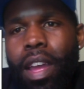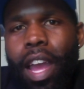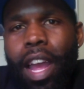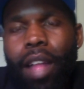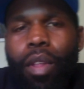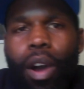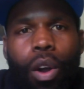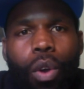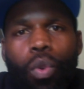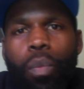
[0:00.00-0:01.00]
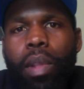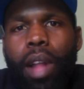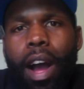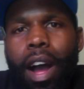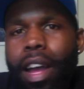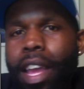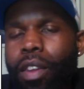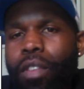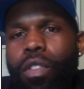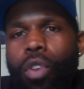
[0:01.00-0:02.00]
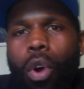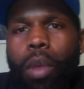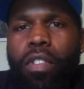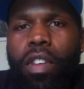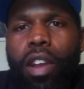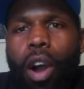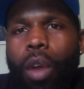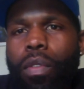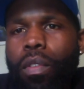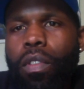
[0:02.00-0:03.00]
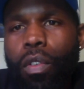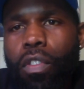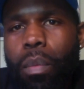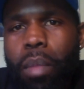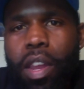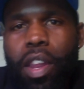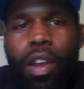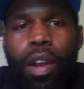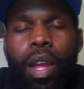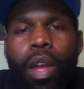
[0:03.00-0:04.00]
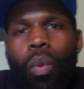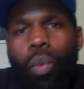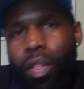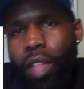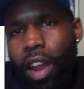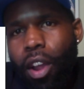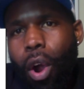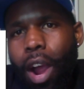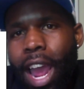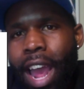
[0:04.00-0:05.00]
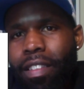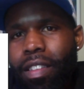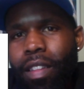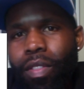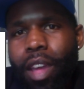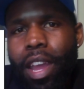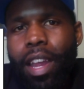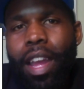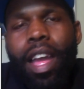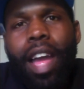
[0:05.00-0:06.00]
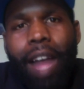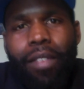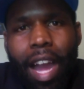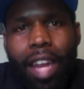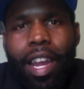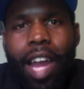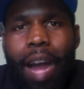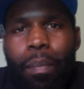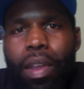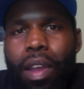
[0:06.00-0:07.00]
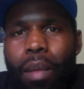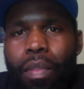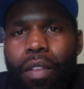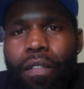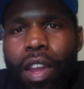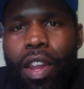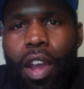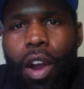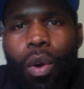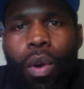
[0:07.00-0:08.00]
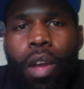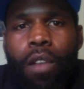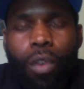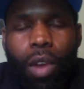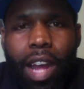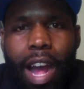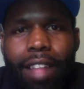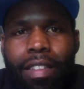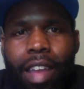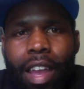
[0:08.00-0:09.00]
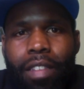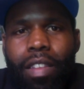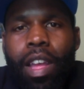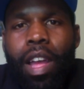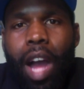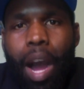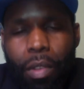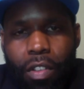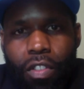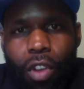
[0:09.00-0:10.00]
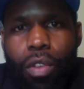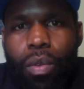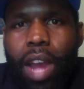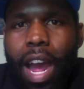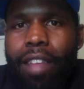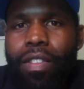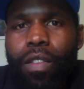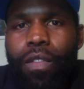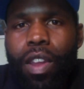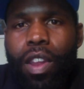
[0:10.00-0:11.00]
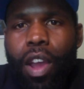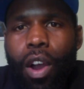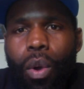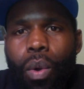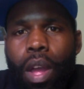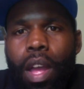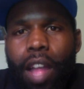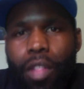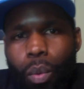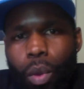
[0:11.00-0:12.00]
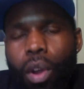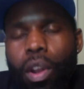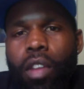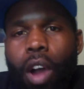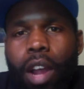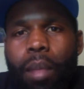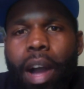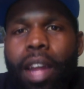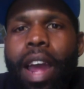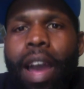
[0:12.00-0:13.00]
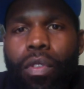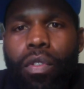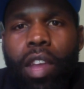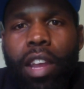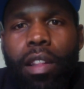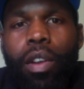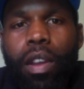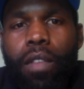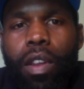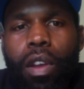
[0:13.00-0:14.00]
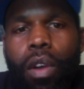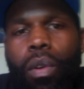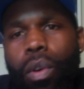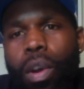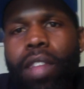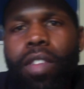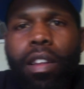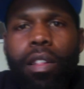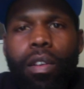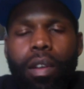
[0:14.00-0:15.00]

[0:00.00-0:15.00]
and the hoopla and the storm she caused on social media with that car accident thing. I've got a copy of the video for context. I'm gonna show you guys this video and then we're gonna talk about it after you take a look at the video. Go ahead and take a look.